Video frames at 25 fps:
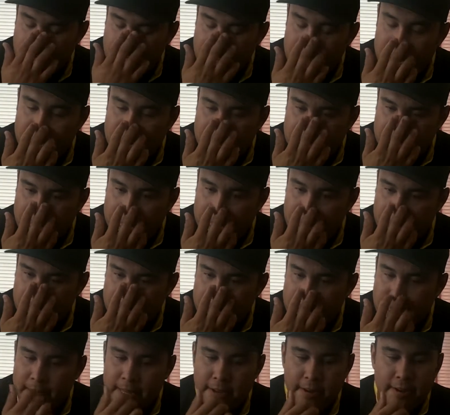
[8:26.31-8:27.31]
and
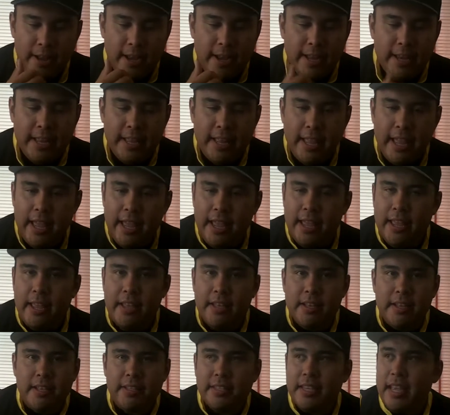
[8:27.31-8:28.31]
you're not going to get,
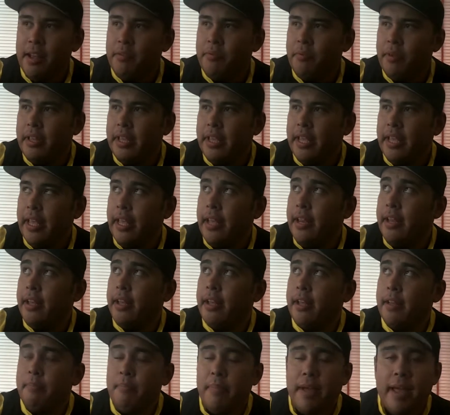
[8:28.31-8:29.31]
it's got really good
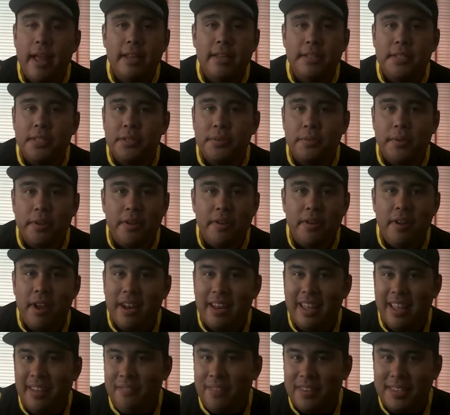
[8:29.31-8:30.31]
balance to it. You're not
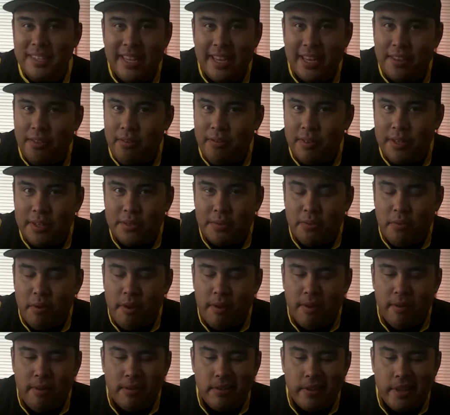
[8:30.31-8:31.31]
going to get fatigued throwing this
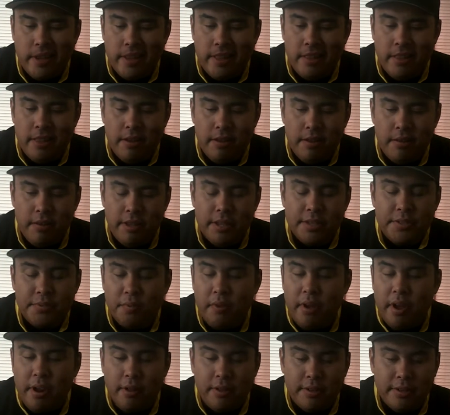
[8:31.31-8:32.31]
rod all day.
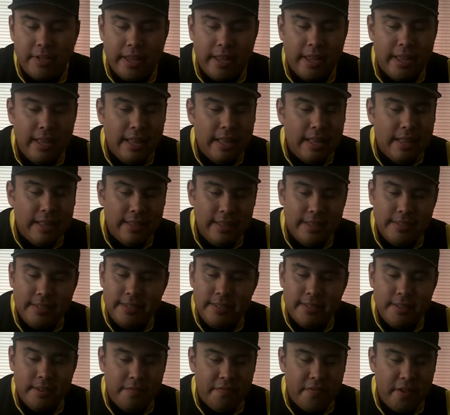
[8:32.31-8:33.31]
This
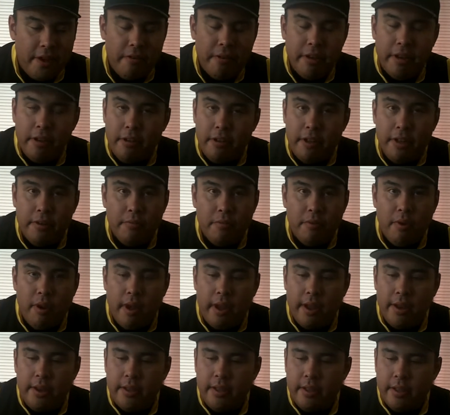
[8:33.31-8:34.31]
is a very good
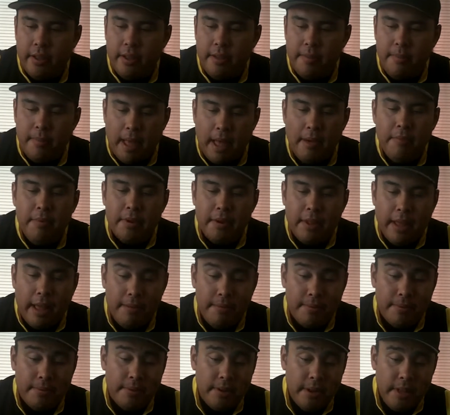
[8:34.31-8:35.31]
rod. I
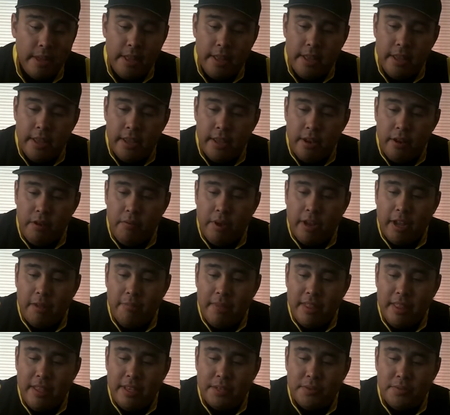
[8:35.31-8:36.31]
would you know,
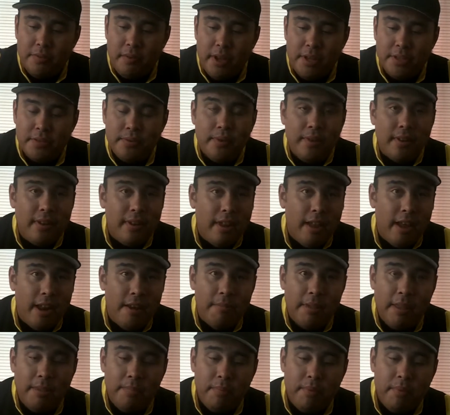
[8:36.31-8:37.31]
recommend this rod to a lot
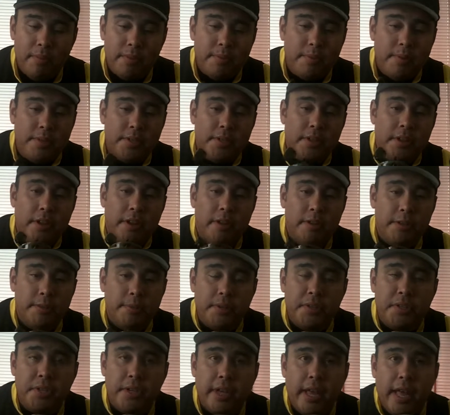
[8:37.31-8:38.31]
of people, especially
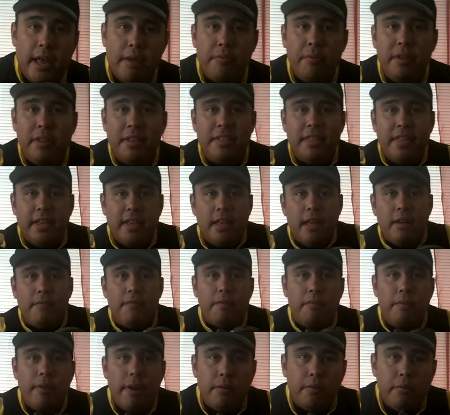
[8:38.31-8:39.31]
you got really thick
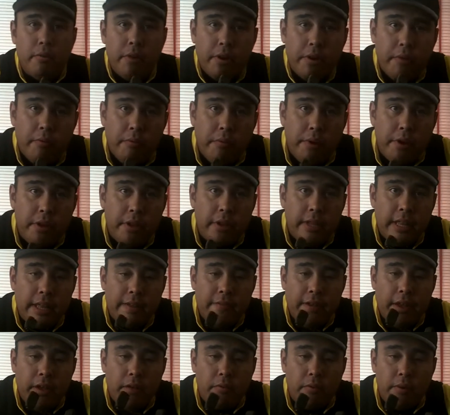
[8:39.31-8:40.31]
cover around where you
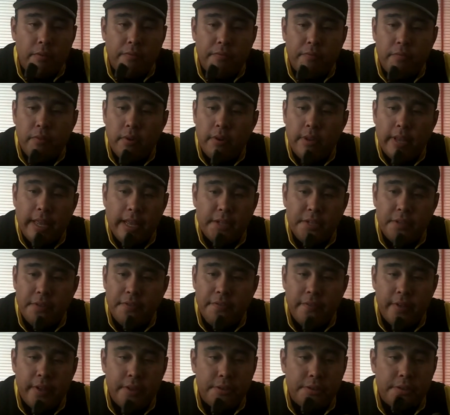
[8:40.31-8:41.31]
live at, or where lakes you
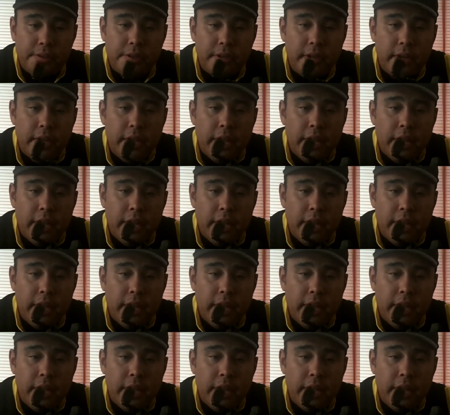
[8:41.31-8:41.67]
fish.